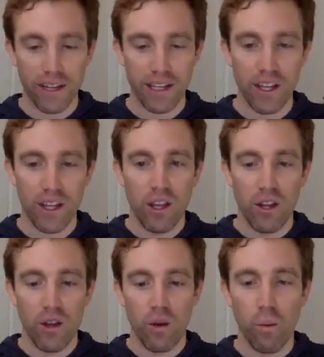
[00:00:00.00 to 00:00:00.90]
Like,
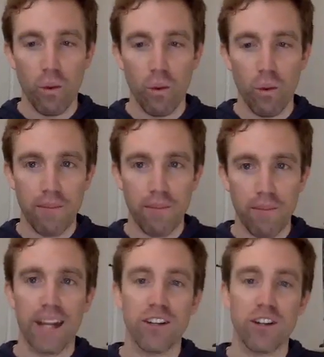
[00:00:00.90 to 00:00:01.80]
what
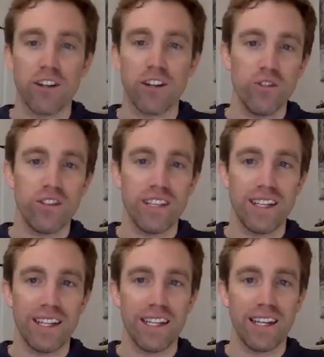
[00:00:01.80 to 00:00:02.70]
impact are you
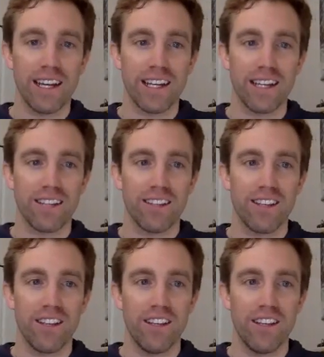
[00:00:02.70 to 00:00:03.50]
seeing, I guess,